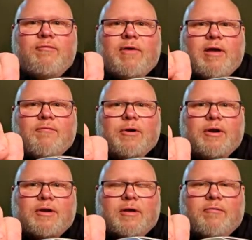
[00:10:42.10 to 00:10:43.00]

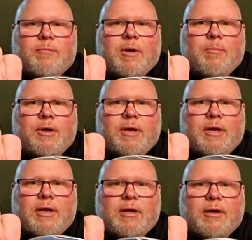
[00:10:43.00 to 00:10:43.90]
favorite of my
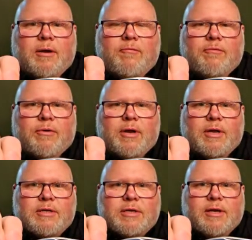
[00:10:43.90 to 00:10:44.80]
buddy over
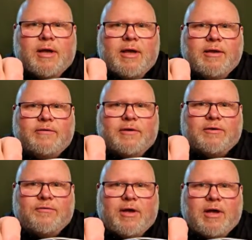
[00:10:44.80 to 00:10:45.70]
at
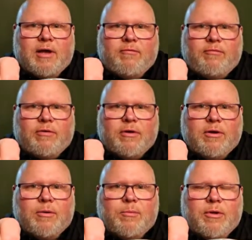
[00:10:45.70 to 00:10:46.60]
865,
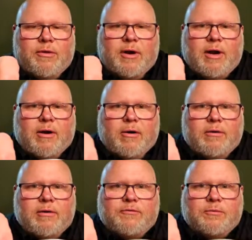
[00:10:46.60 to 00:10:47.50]
Brother
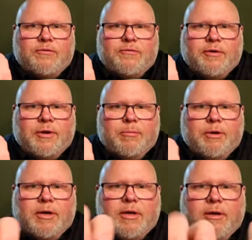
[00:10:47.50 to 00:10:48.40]
Aaron. This one's for you,
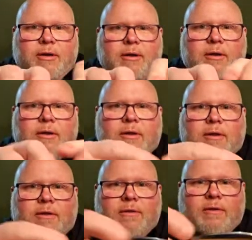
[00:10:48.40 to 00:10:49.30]
buddy.
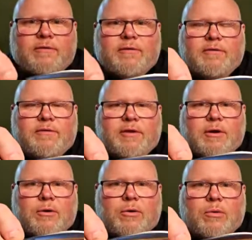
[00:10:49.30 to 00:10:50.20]
This is the
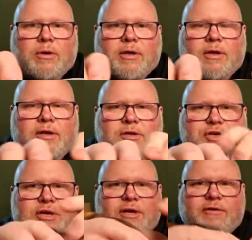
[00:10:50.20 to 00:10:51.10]
old
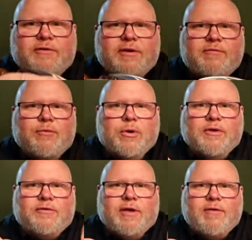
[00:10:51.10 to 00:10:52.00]
GEC
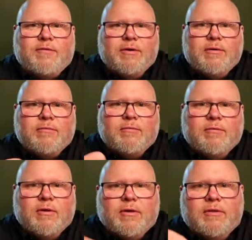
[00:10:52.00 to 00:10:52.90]
47,
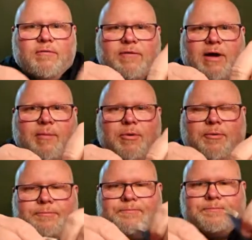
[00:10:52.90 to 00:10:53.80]
the Viper.